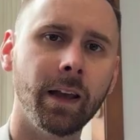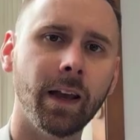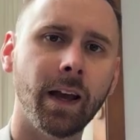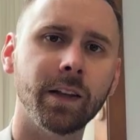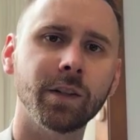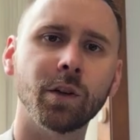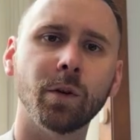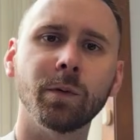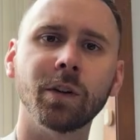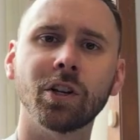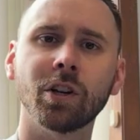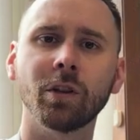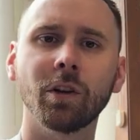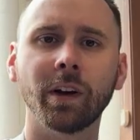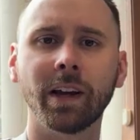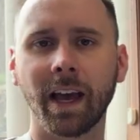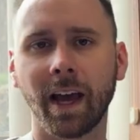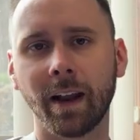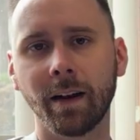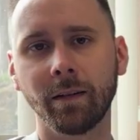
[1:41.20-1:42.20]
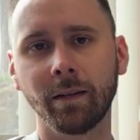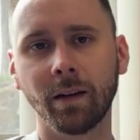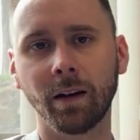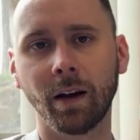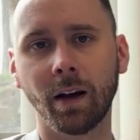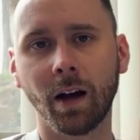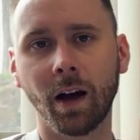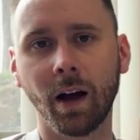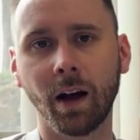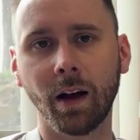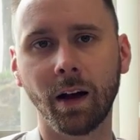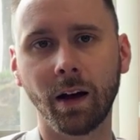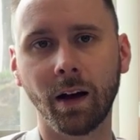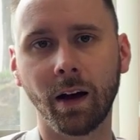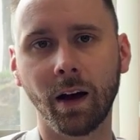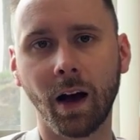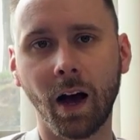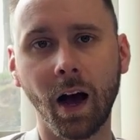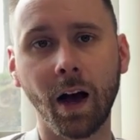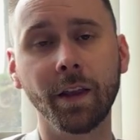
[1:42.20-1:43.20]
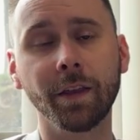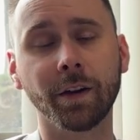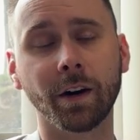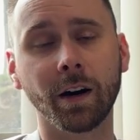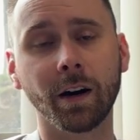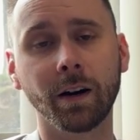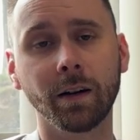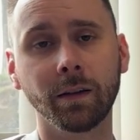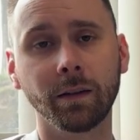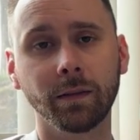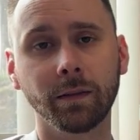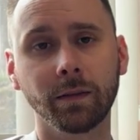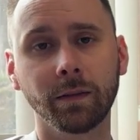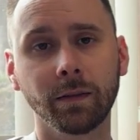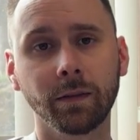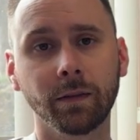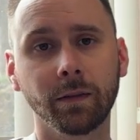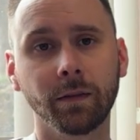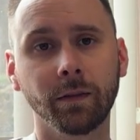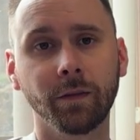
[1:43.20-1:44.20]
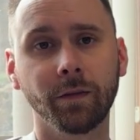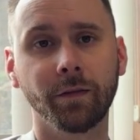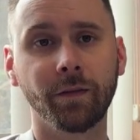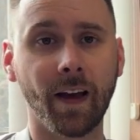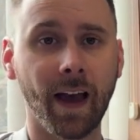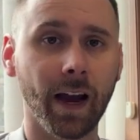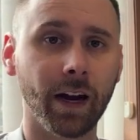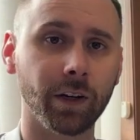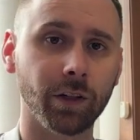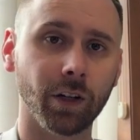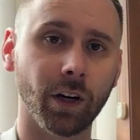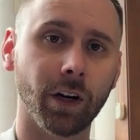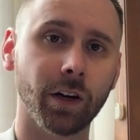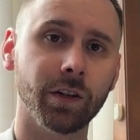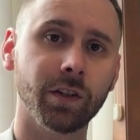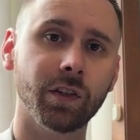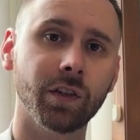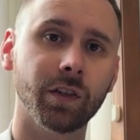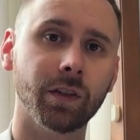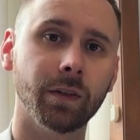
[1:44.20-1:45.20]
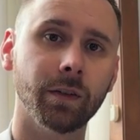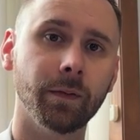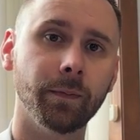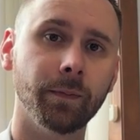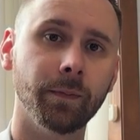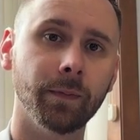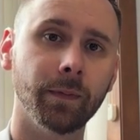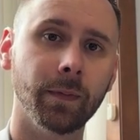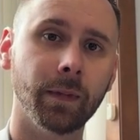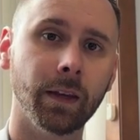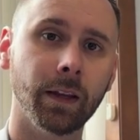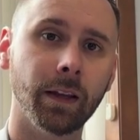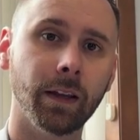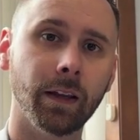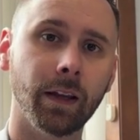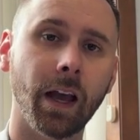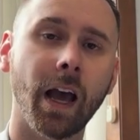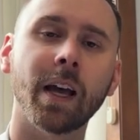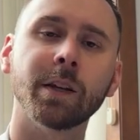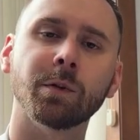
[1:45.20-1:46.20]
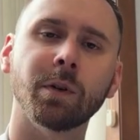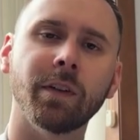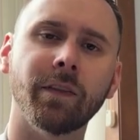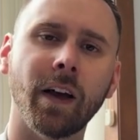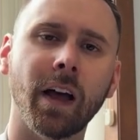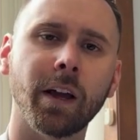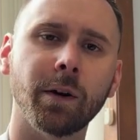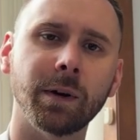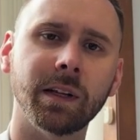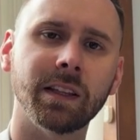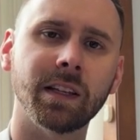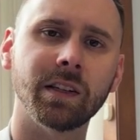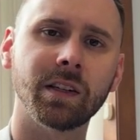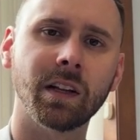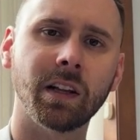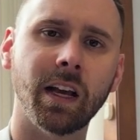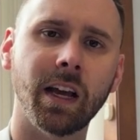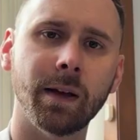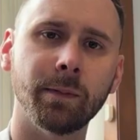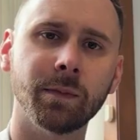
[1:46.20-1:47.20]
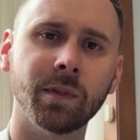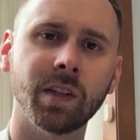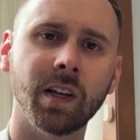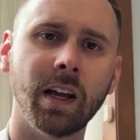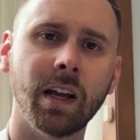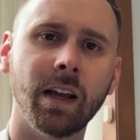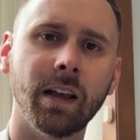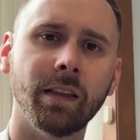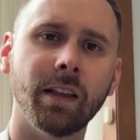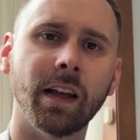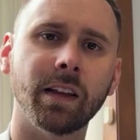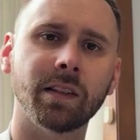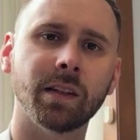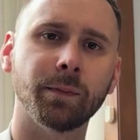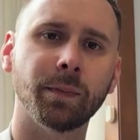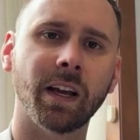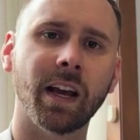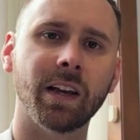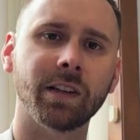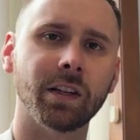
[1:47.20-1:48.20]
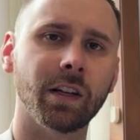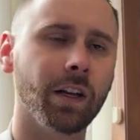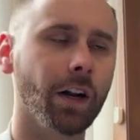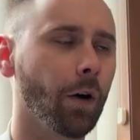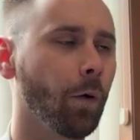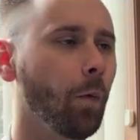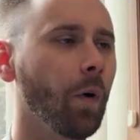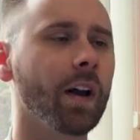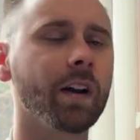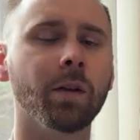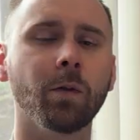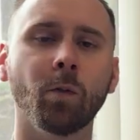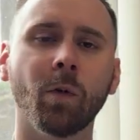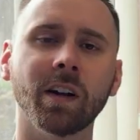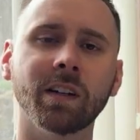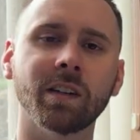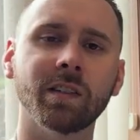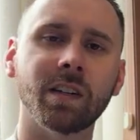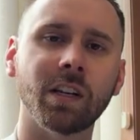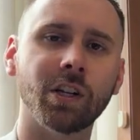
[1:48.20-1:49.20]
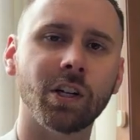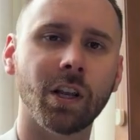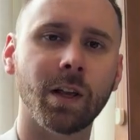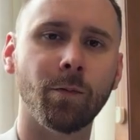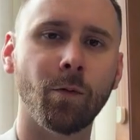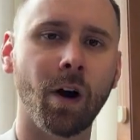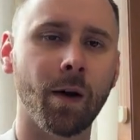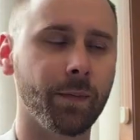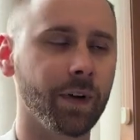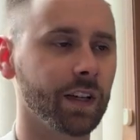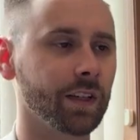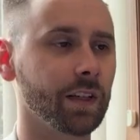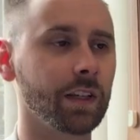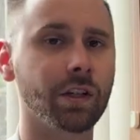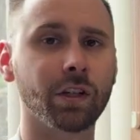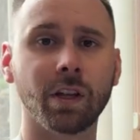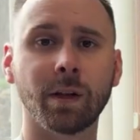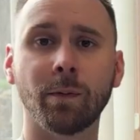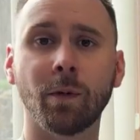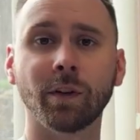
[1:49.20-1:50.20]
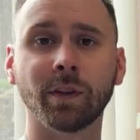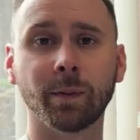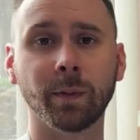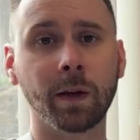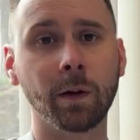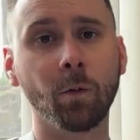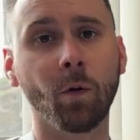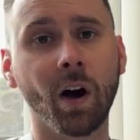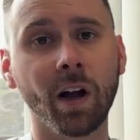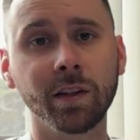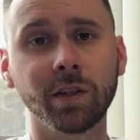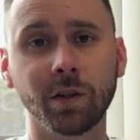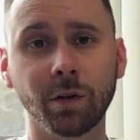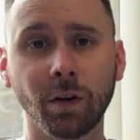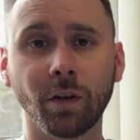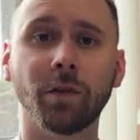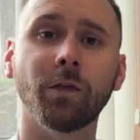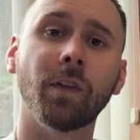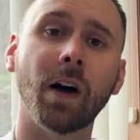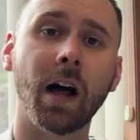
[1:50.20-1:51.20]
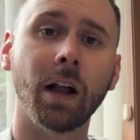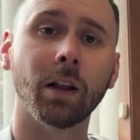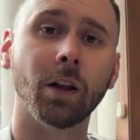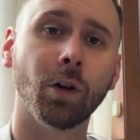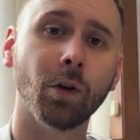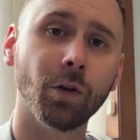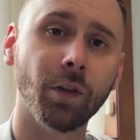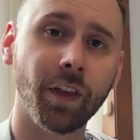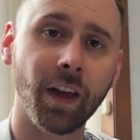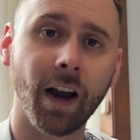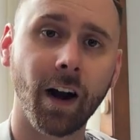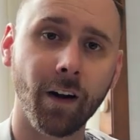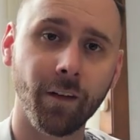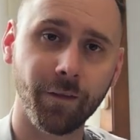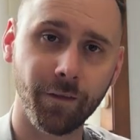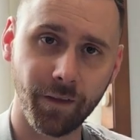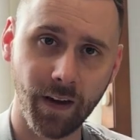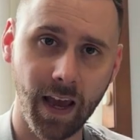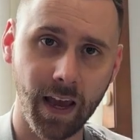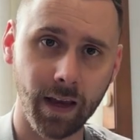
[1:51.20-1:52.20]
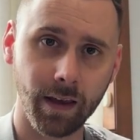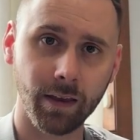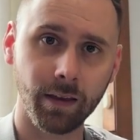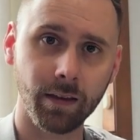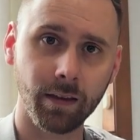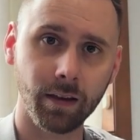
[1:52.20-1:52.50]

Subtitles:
and so we should look at other factors as we evaluate these claims than simply asking, what does each of them want? Because each of them ultimately wants you to follow their faith.